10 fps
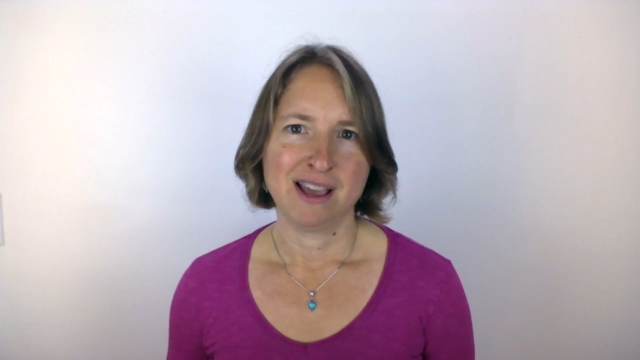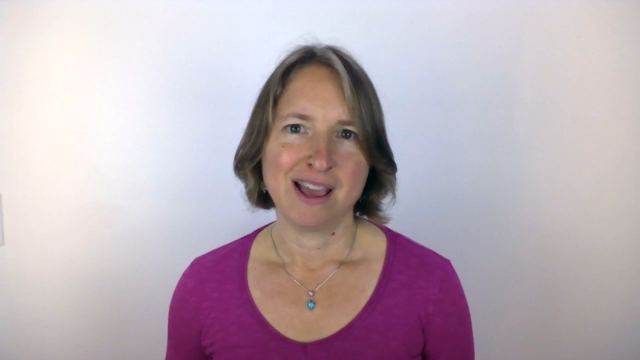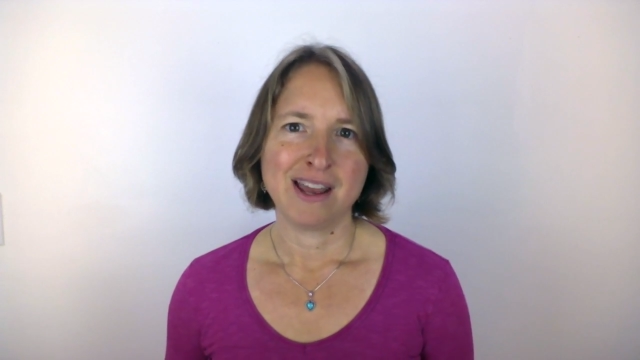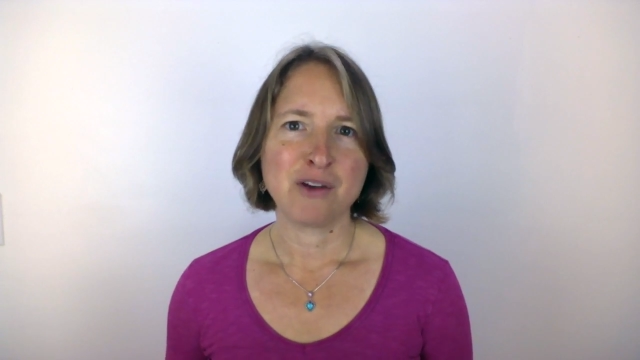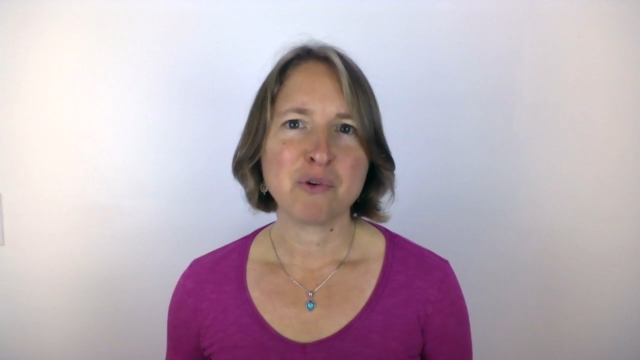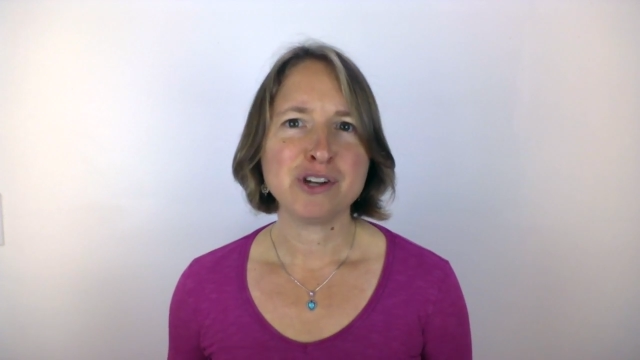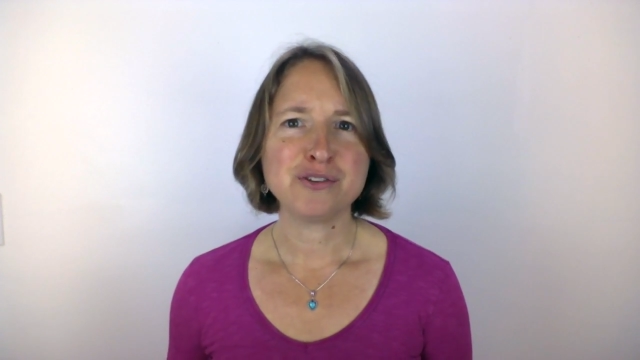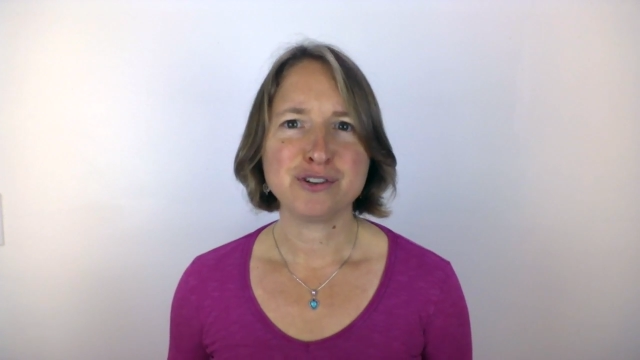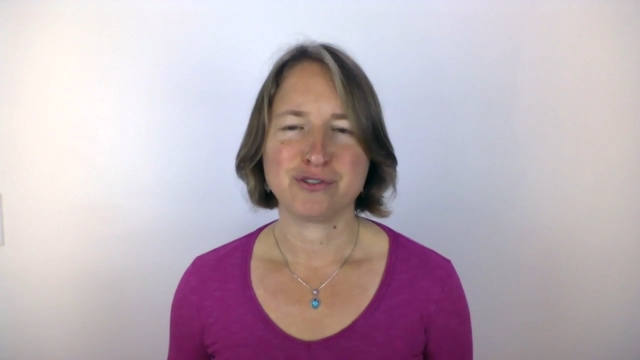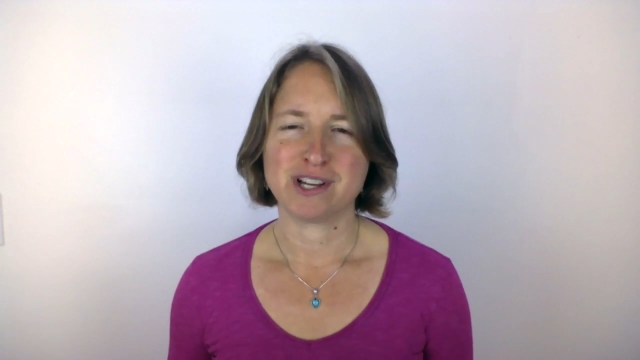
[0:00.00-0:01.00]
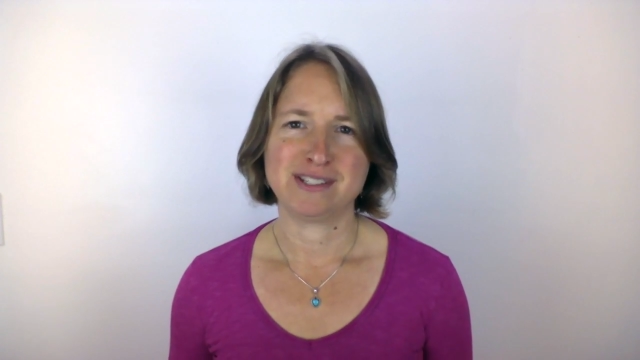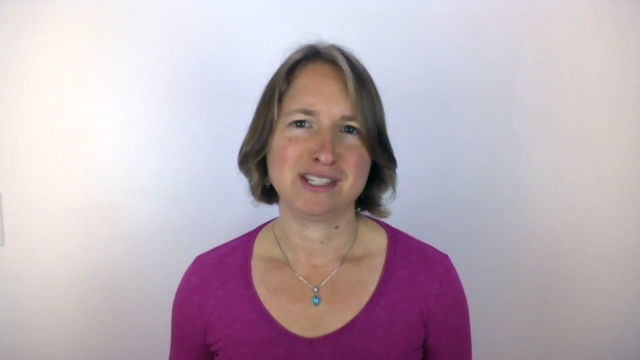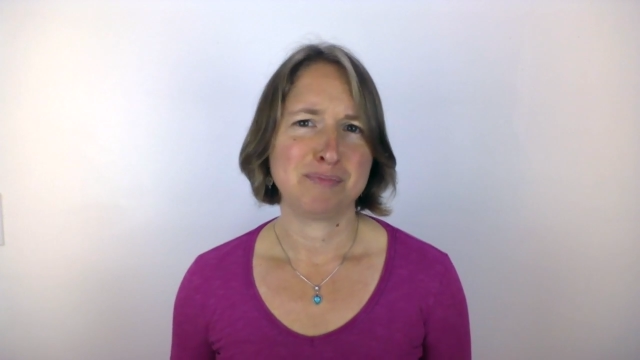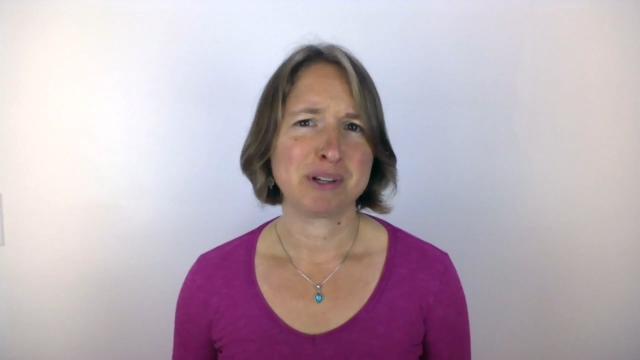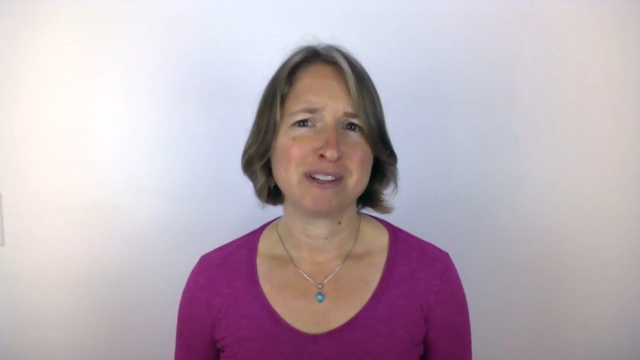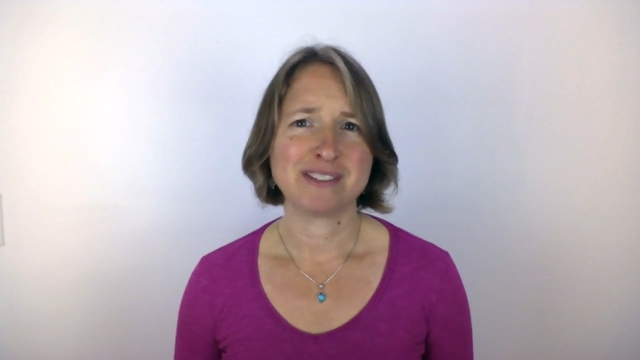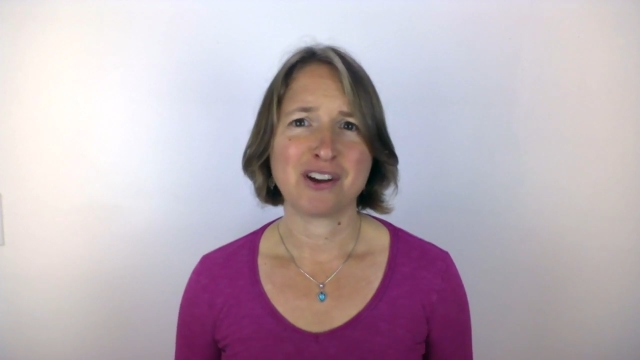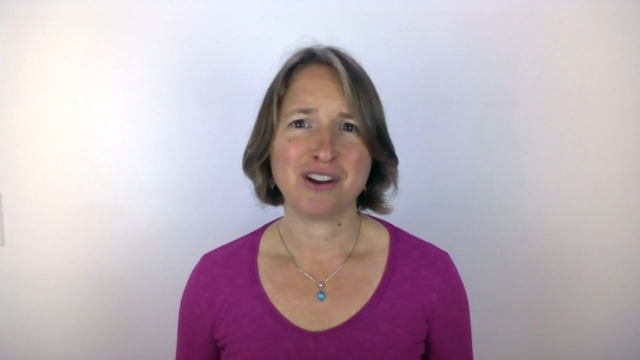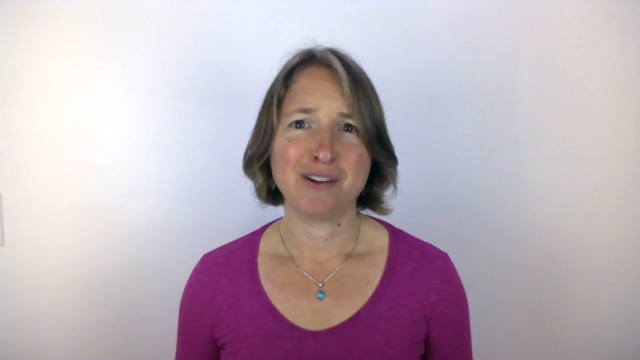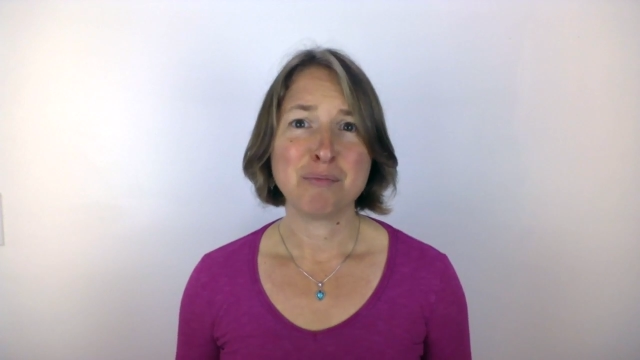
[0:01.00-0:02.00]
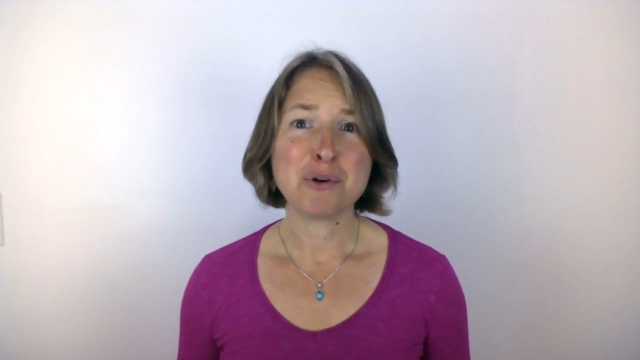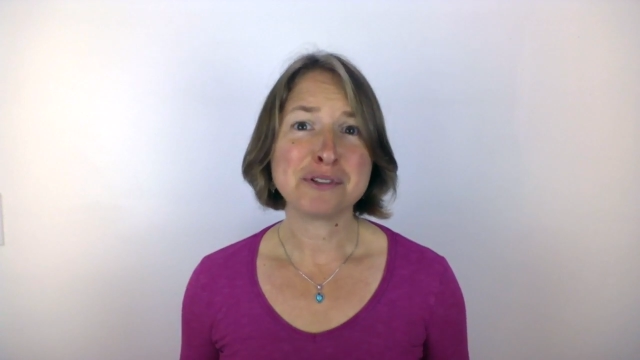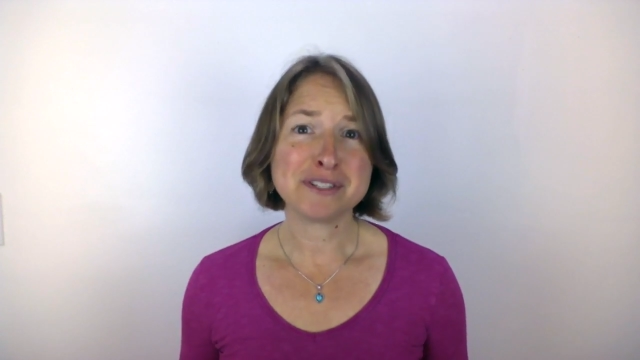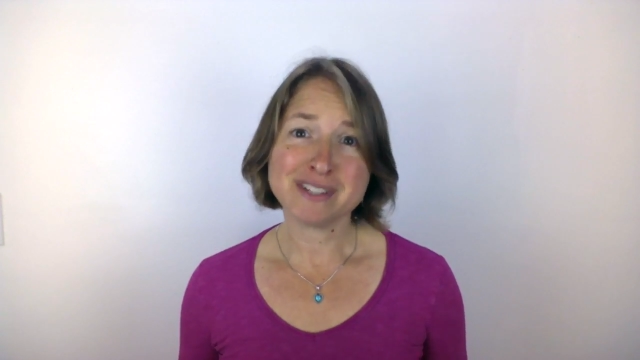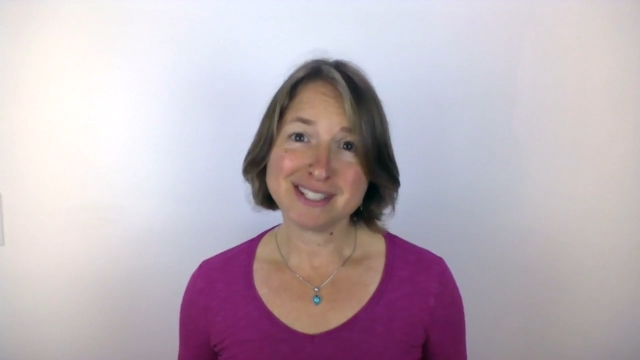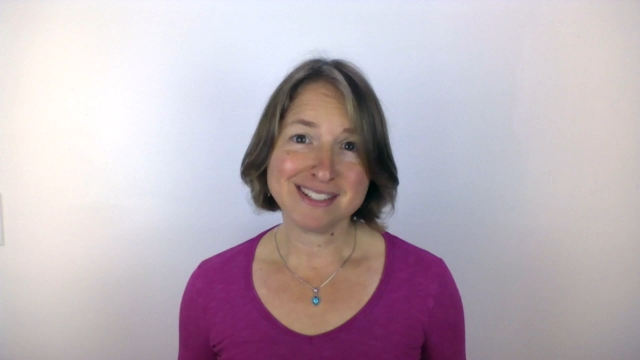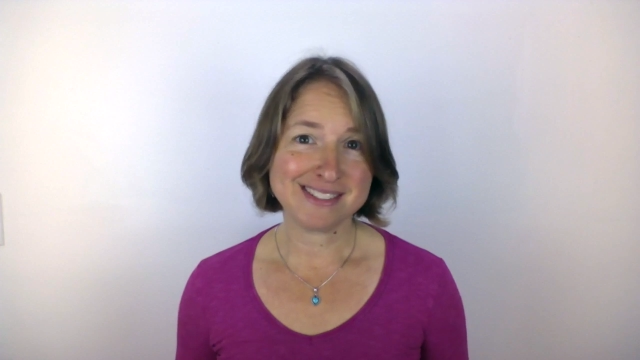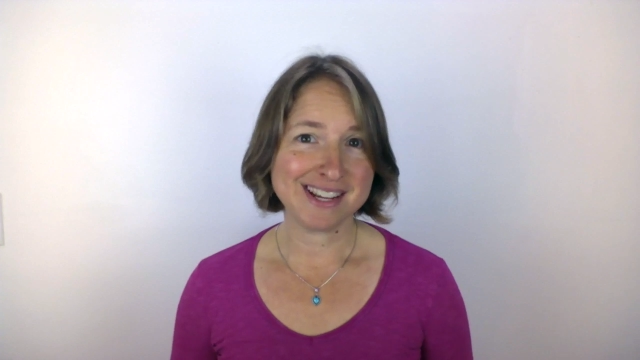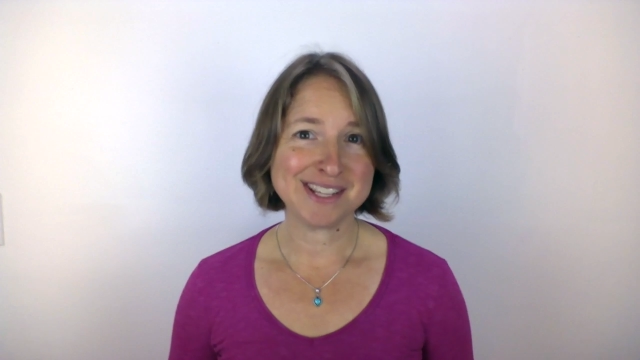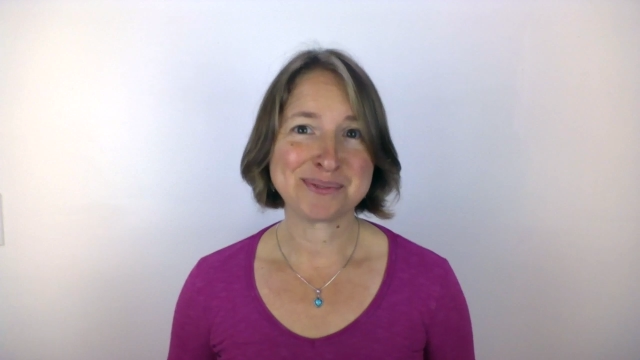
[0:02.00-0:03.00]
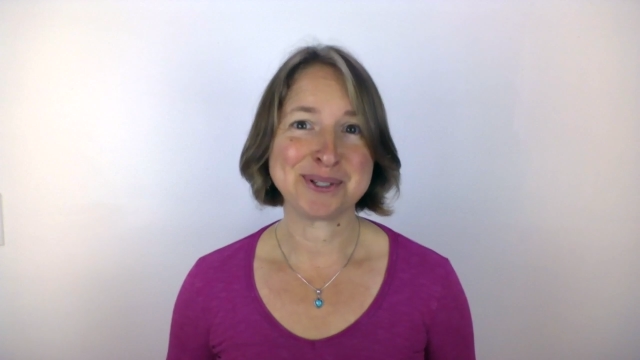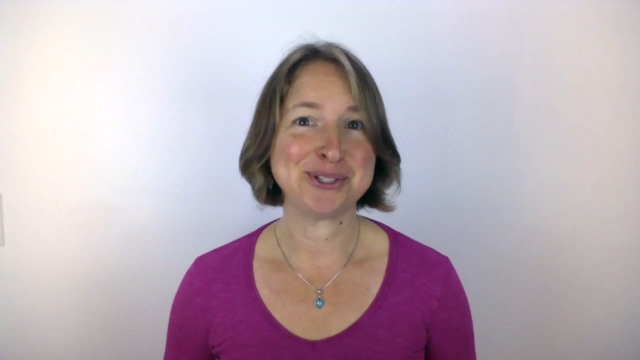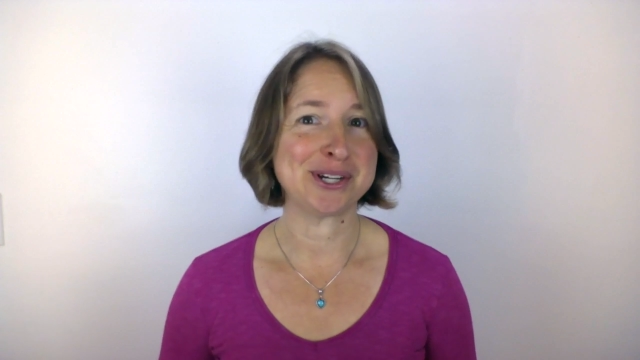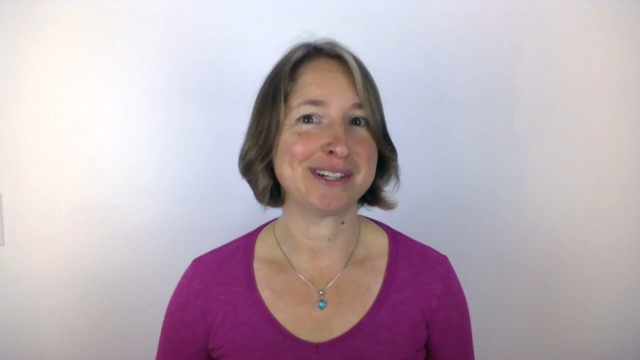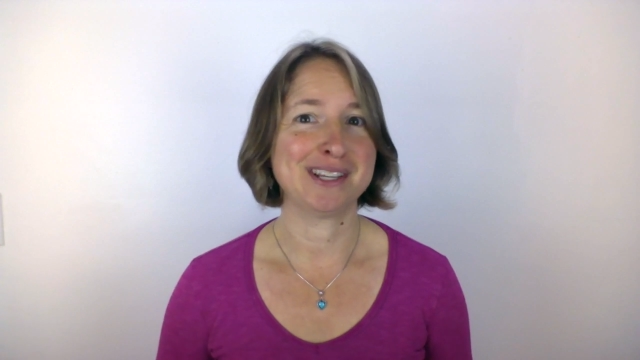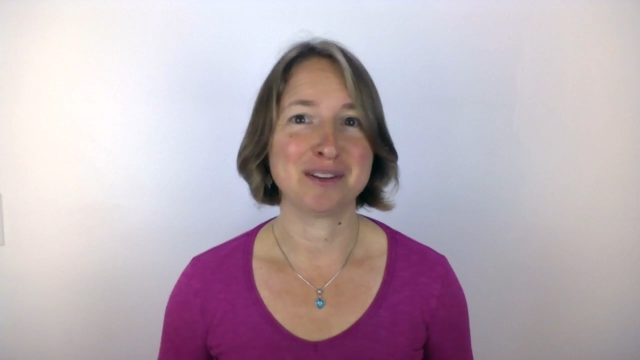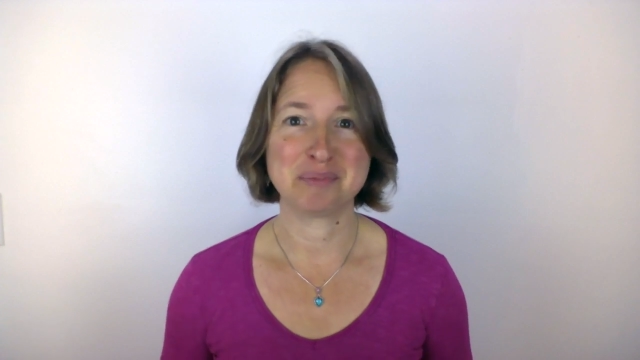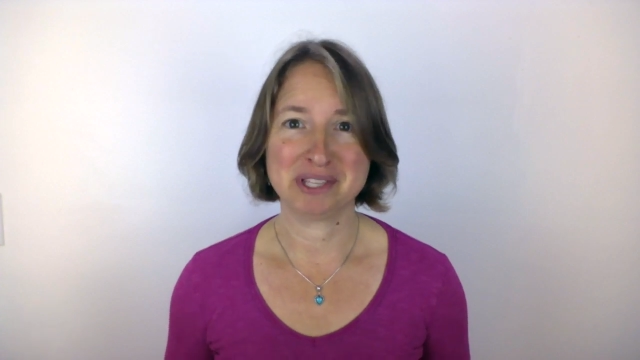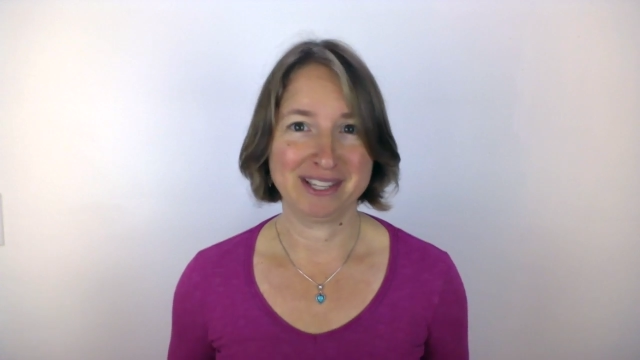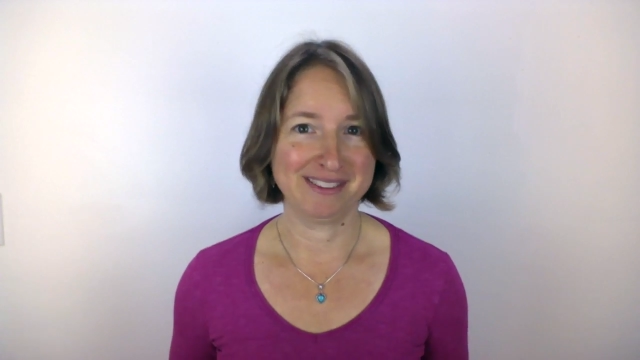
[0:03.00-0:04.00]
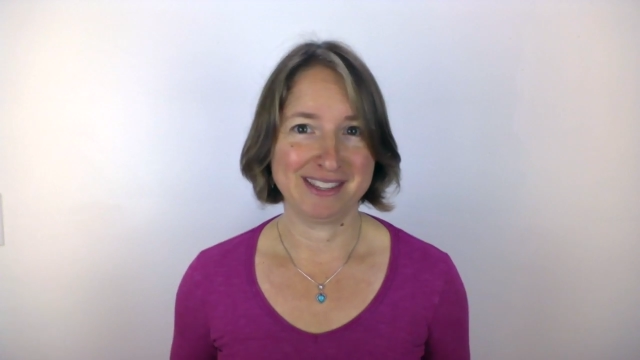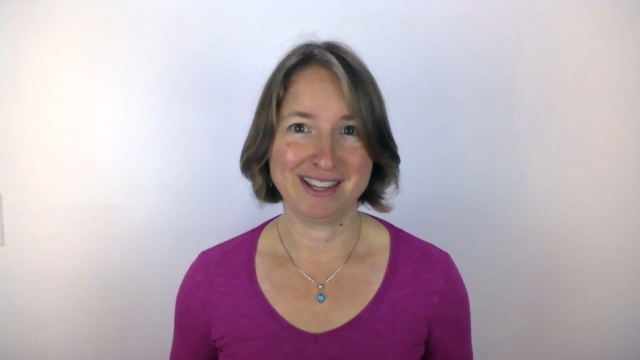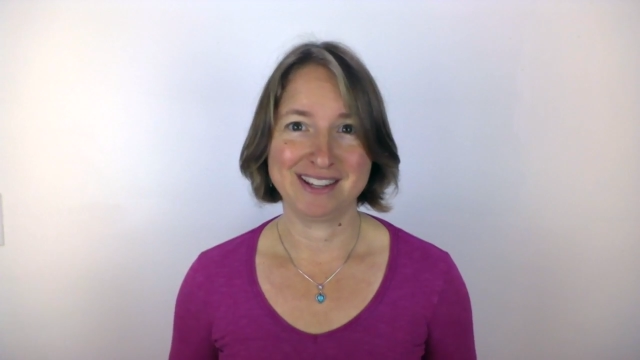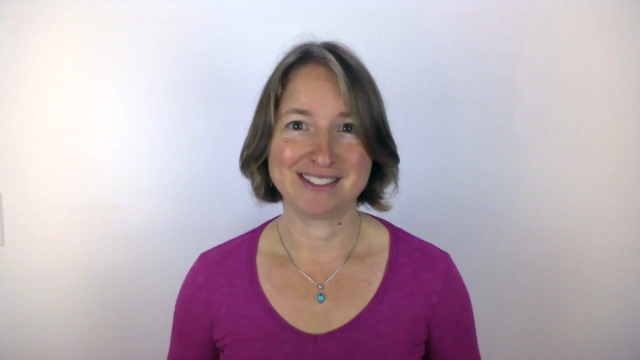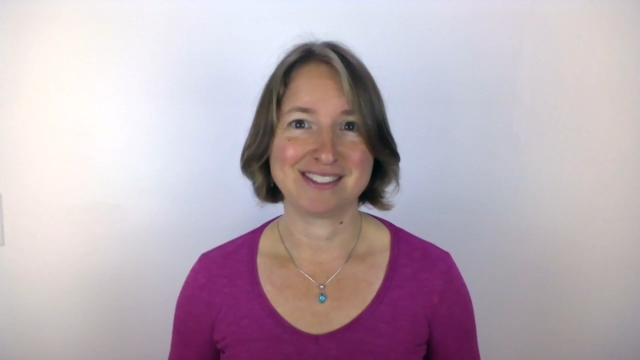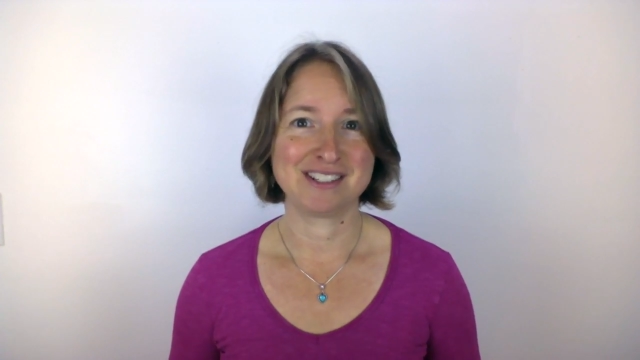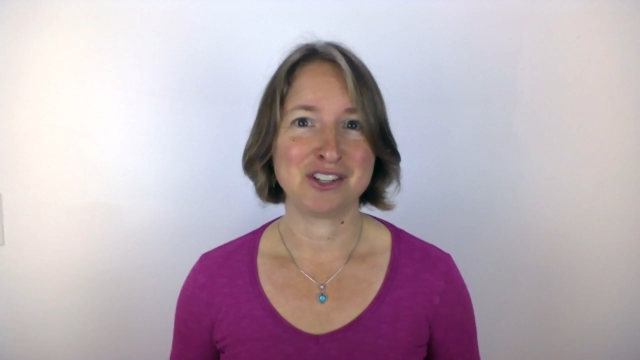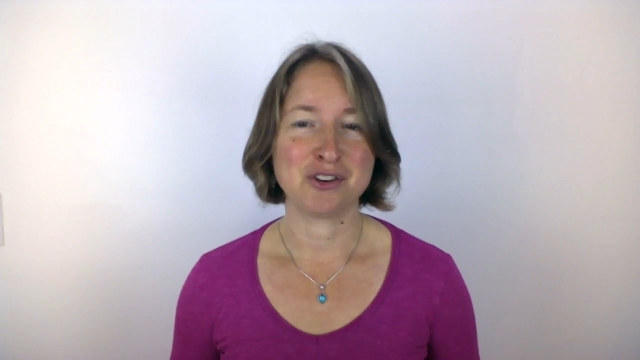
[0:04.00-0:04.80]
And I want to address this because most of us these days, we're juggling a million things,